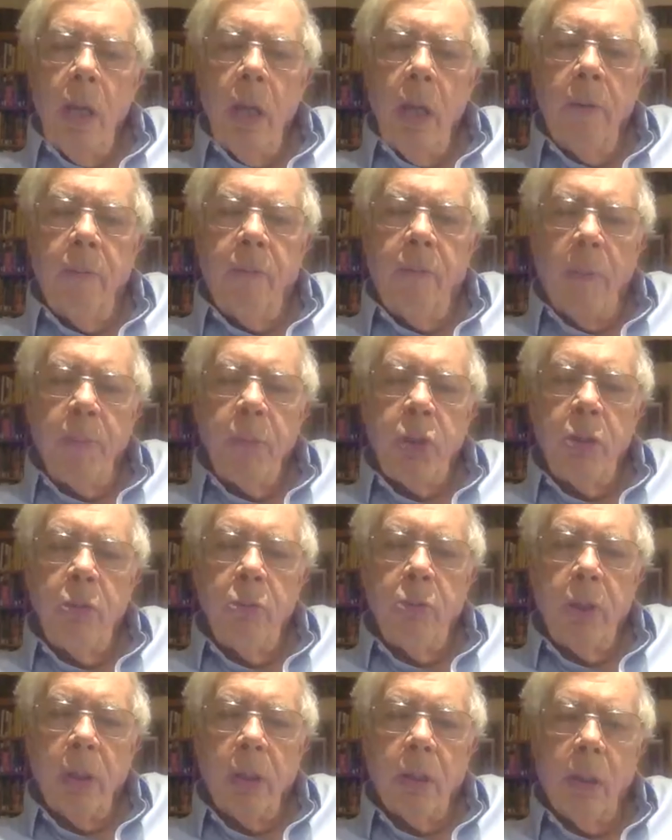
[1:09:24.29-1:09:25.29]
in
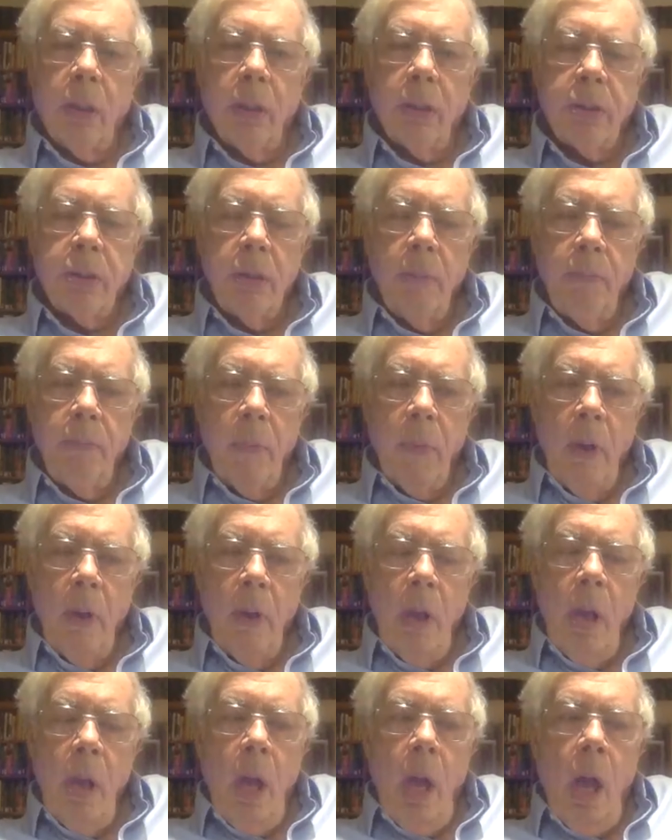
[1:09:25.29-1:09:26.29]
pharmaceuticals,
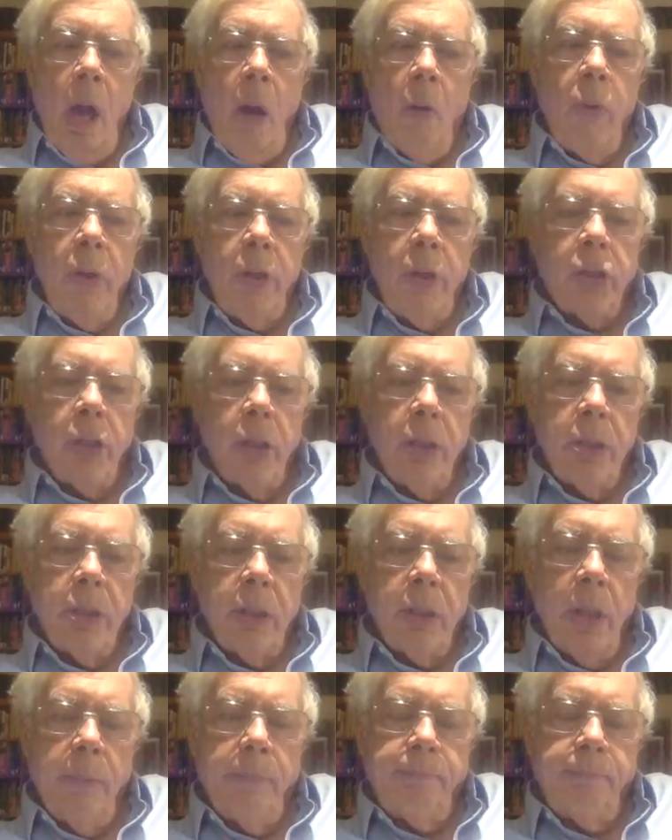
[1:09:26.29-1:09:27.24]
which has